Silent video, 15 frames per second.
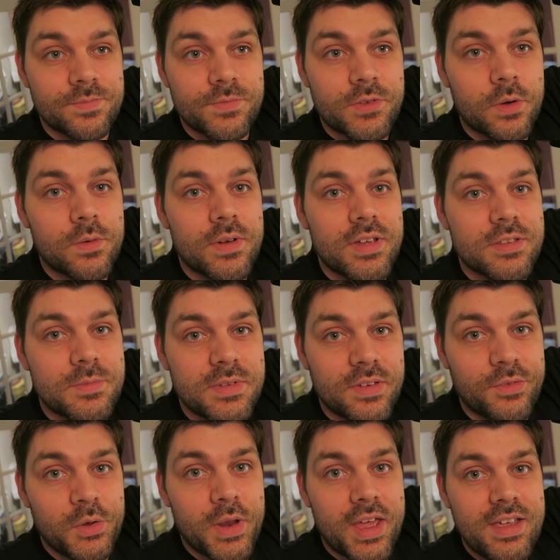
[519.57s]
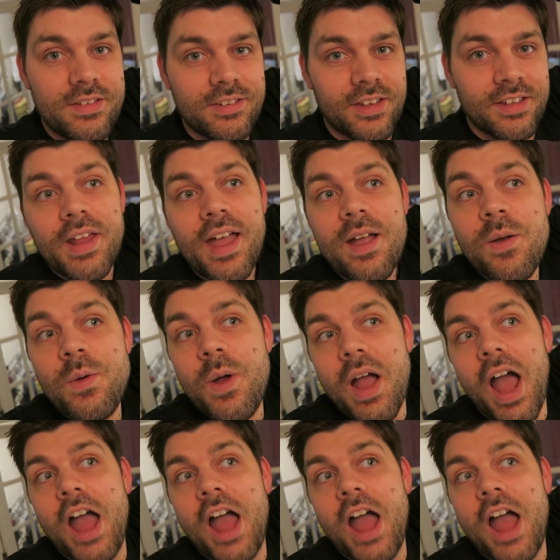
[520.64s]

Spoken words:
So it's a busy few days. Now